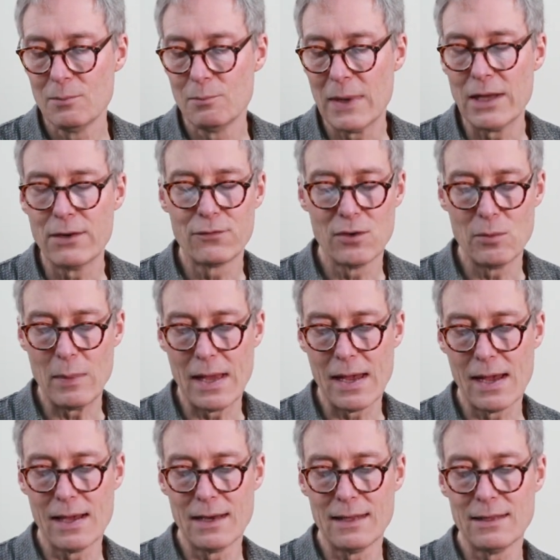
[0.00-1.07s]
Manfred
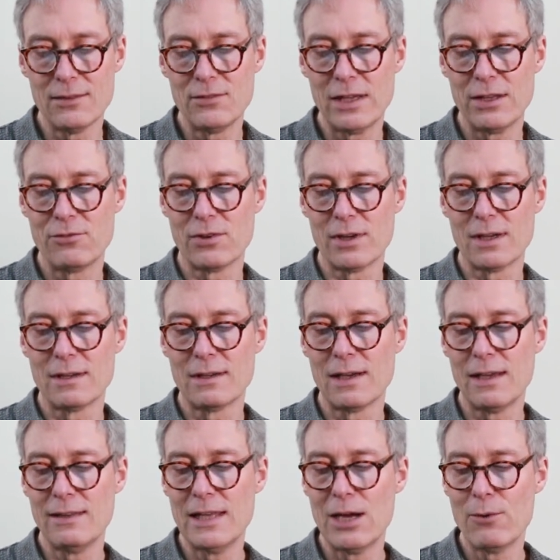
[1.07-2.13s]
Mann, etc.
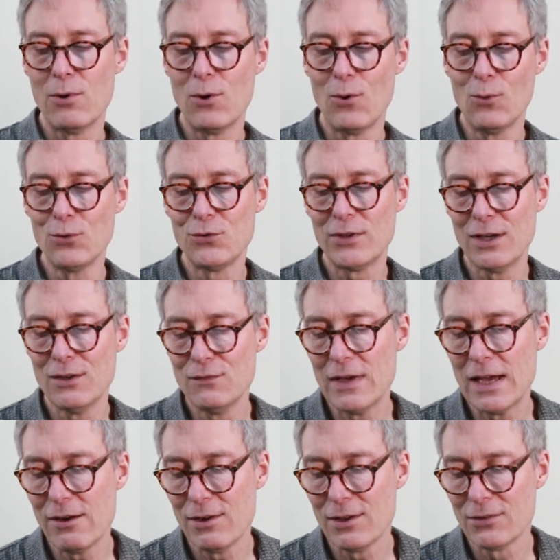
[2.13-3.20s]
And there were also
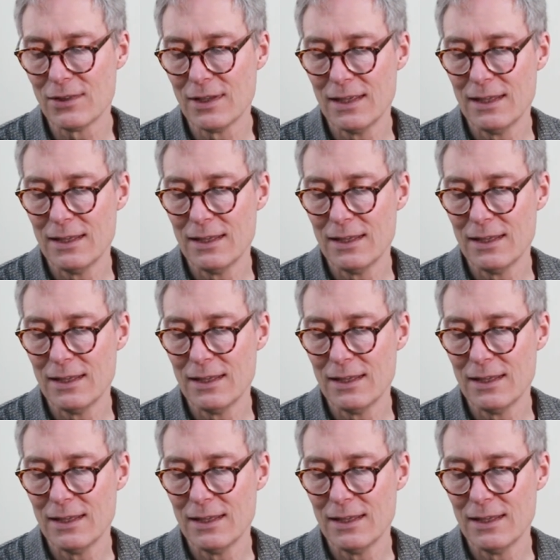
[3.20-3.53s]
various